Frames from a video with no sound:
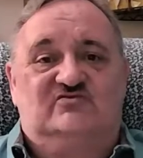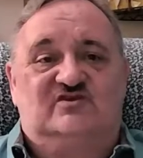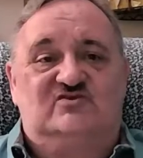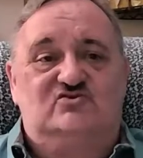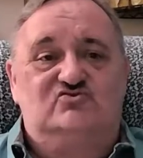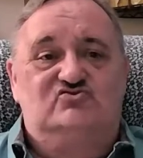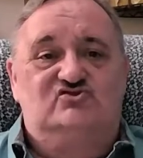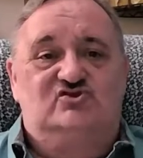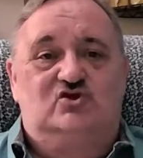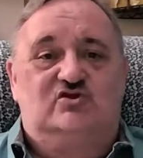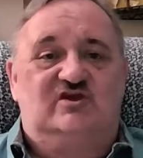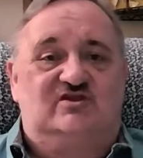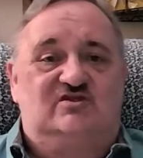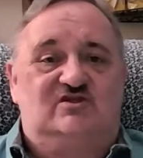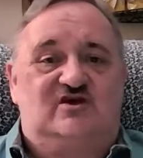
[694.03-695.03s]
they usually go
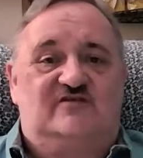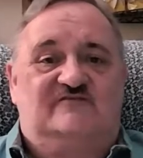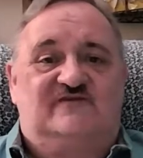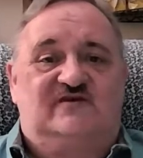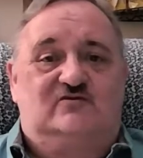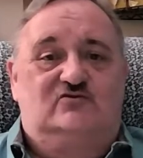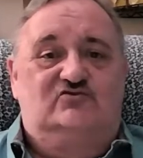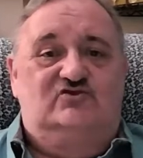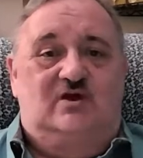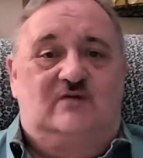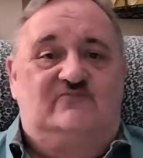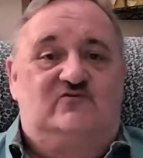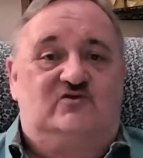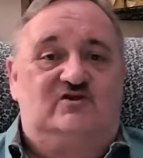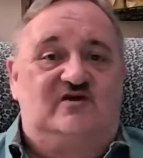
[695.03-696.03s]
get another federal job
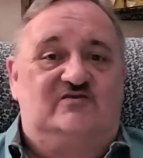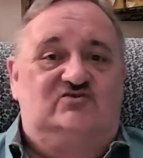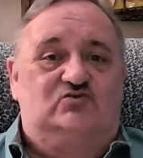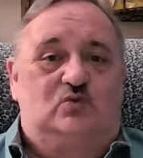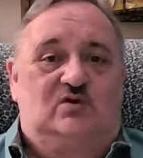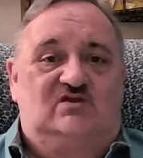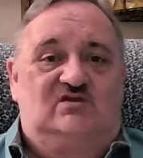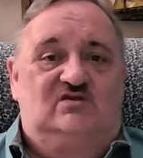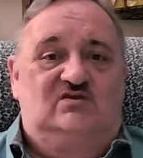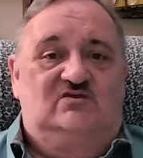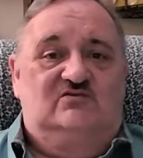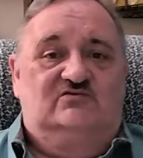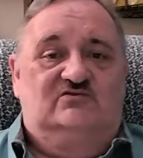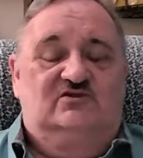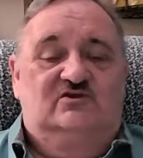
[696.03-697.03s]
for another 20
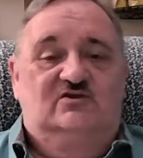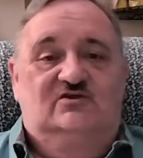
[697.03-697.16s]
years.